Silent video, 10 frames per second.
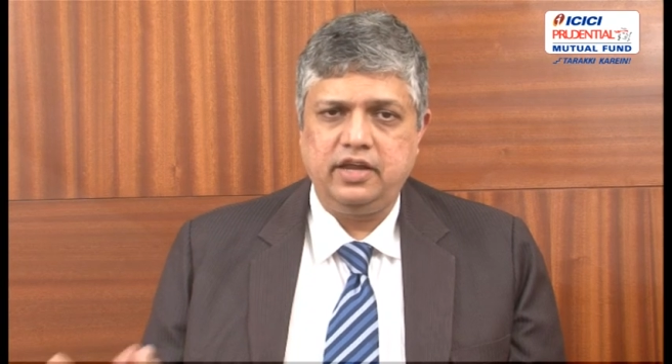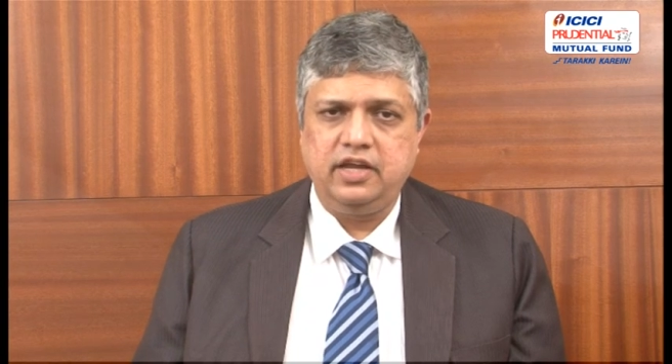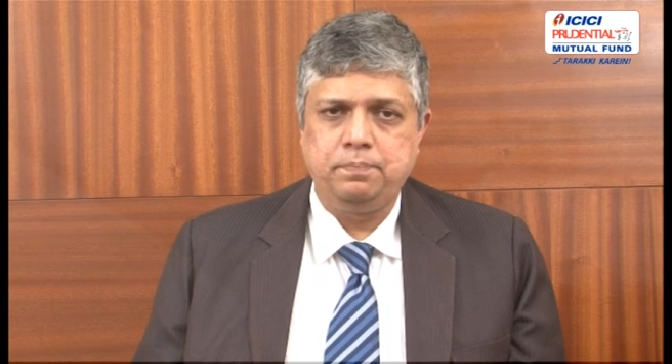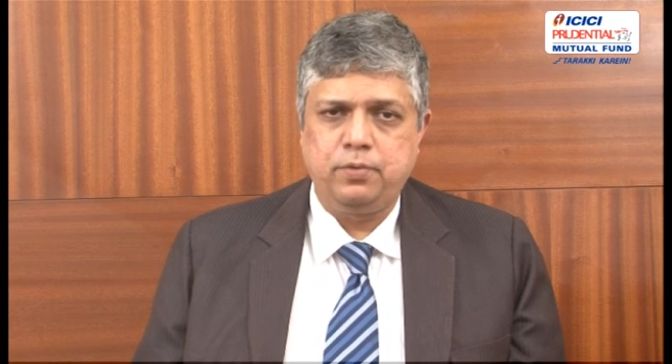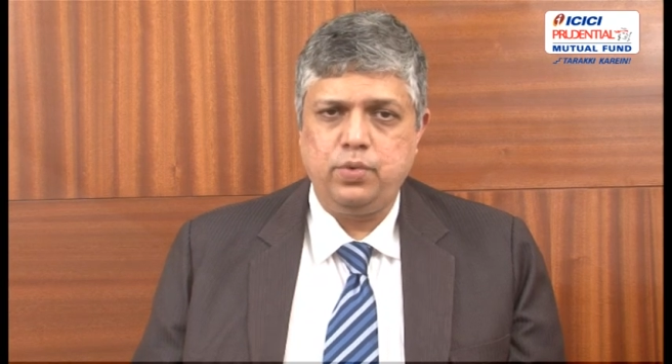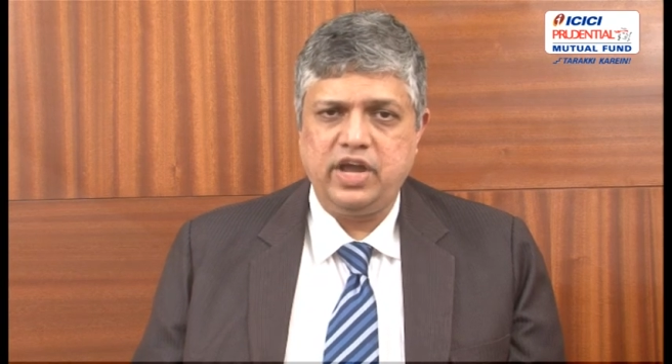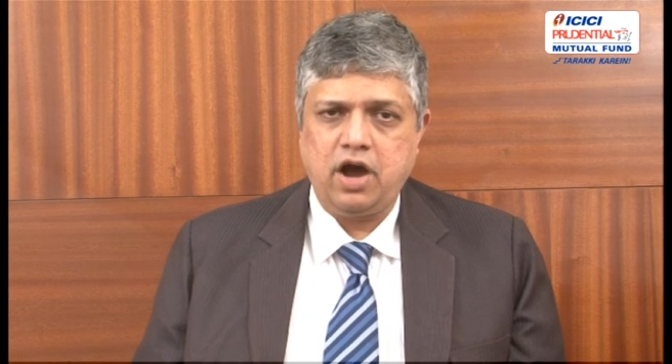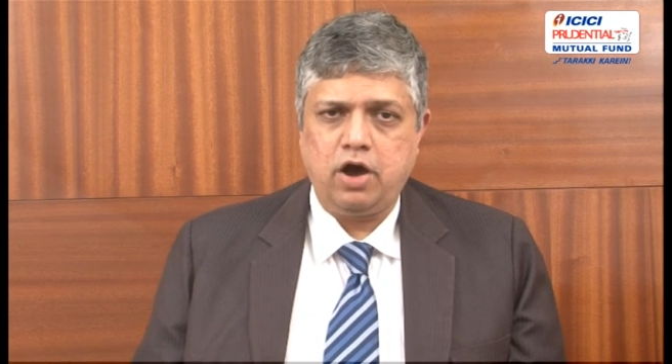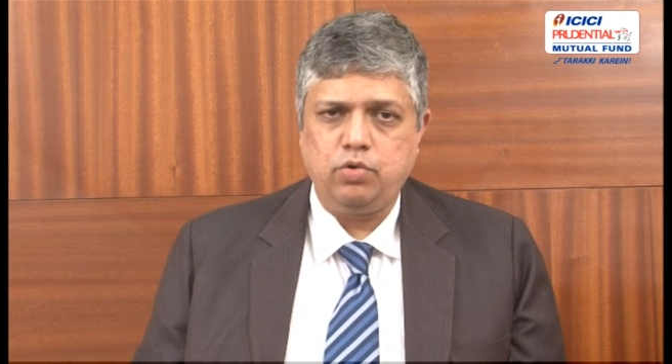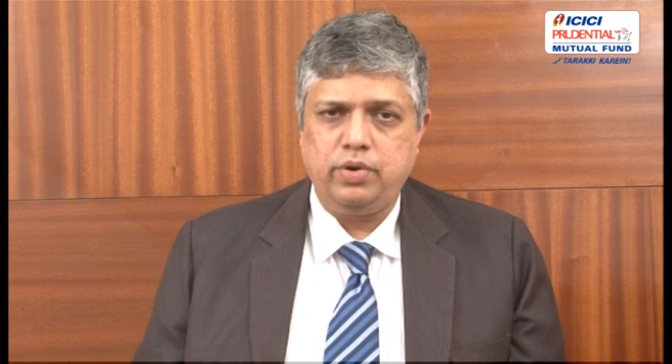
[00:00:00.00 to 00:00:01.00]
improving
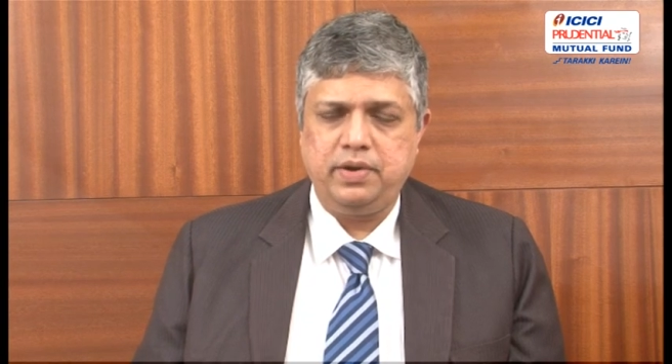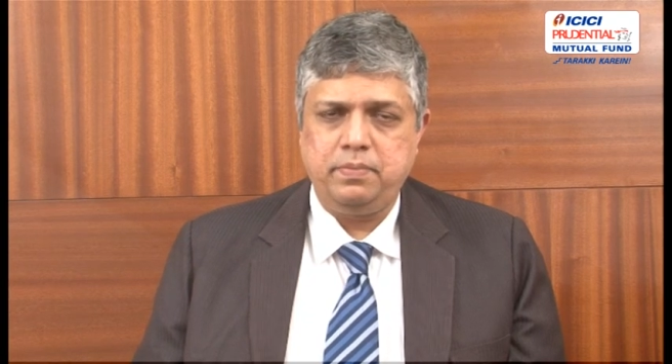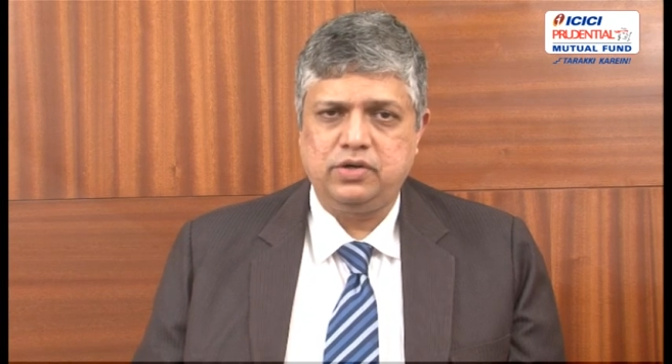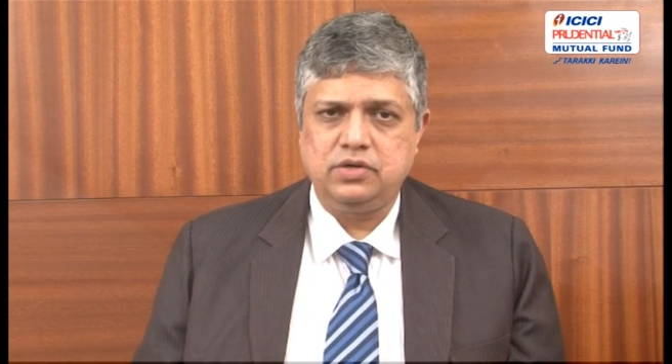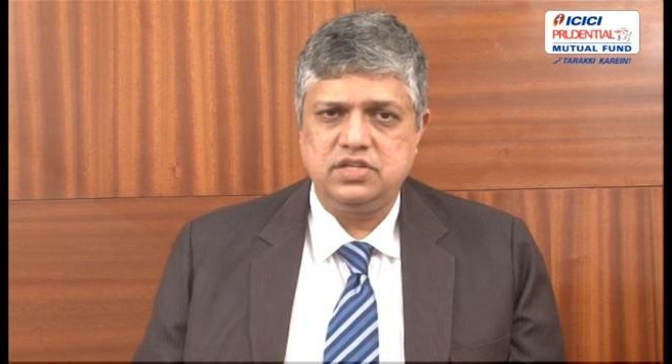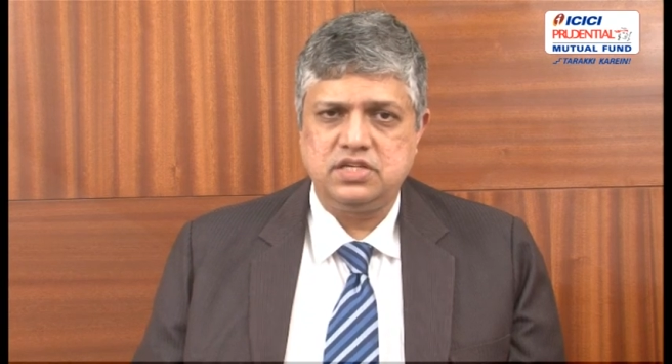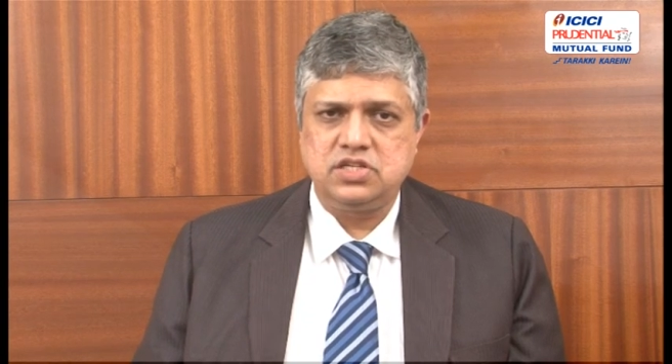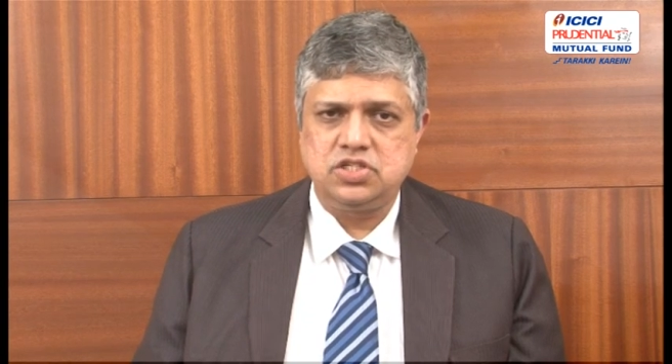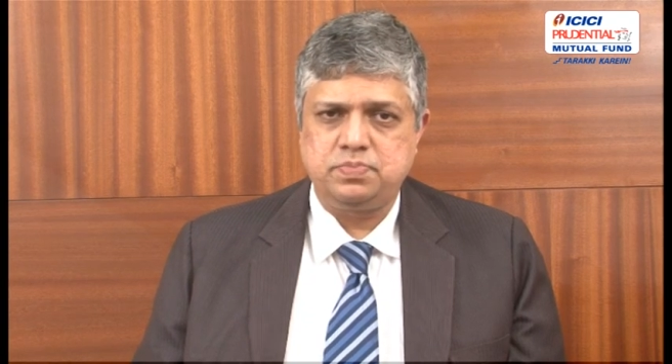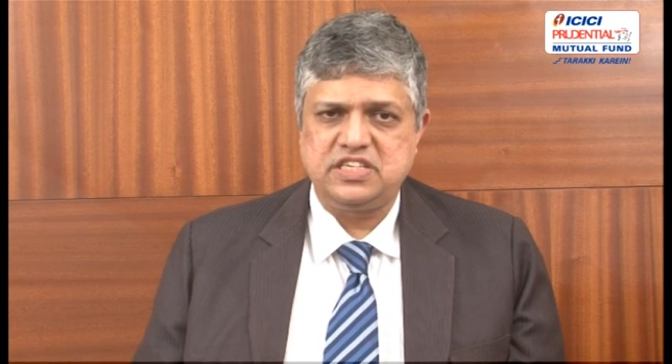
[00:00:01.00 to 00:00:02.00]
ROA, because there's
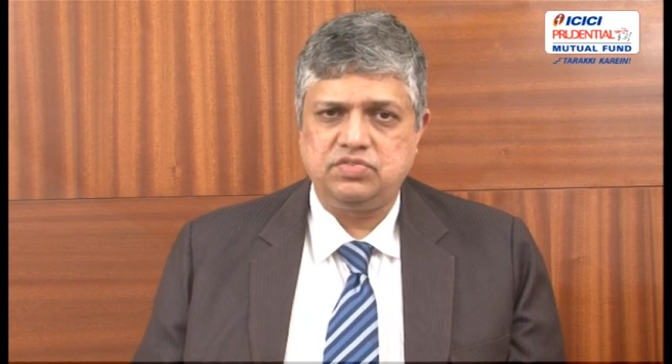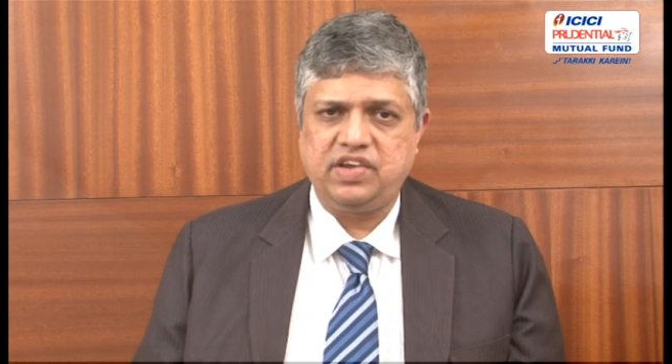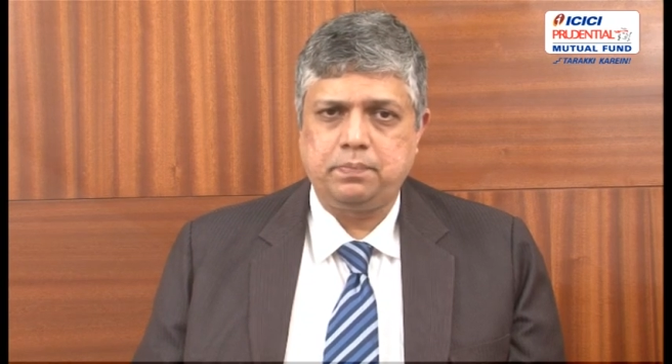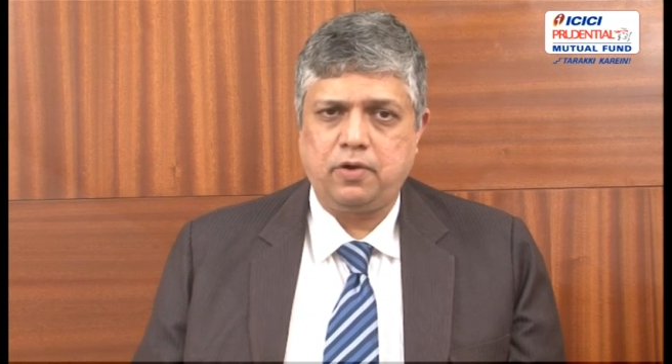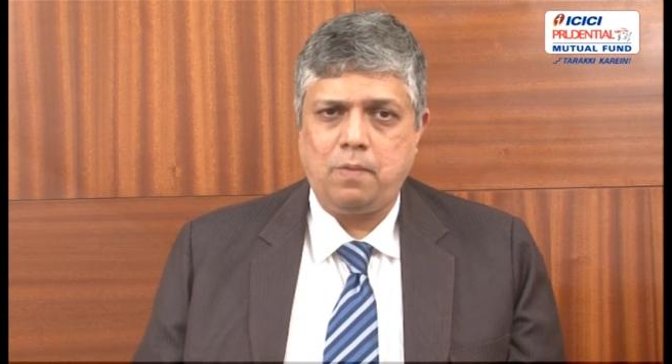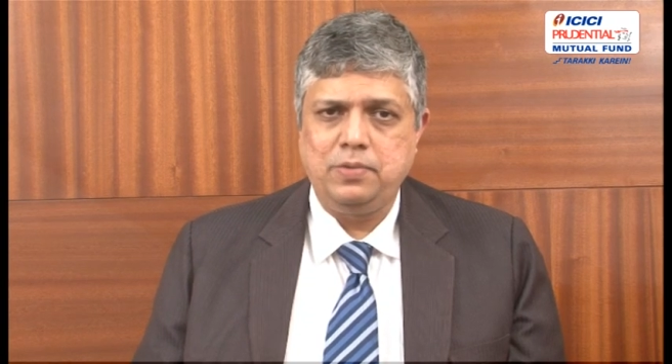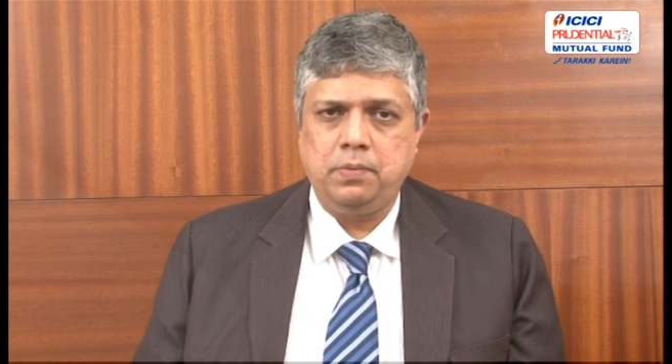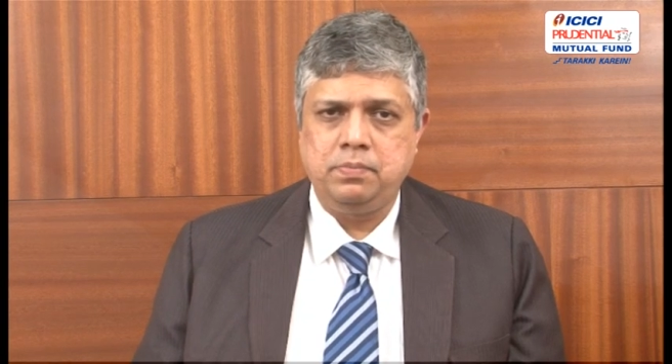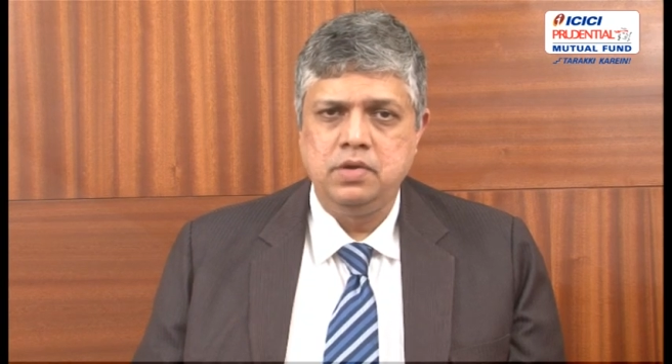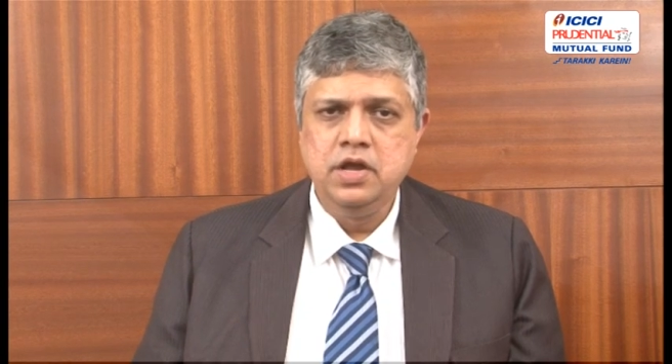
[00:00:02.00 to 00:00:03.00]
a specific
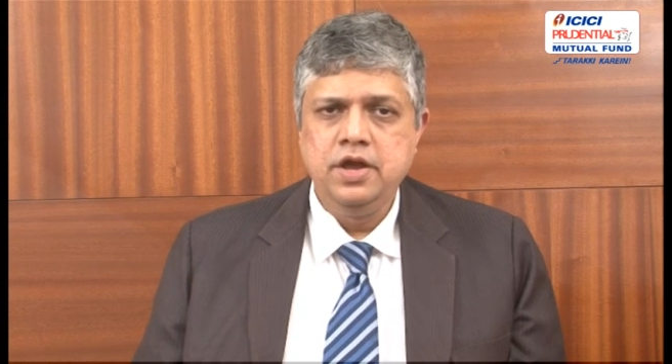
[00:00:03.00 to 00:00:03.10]
problem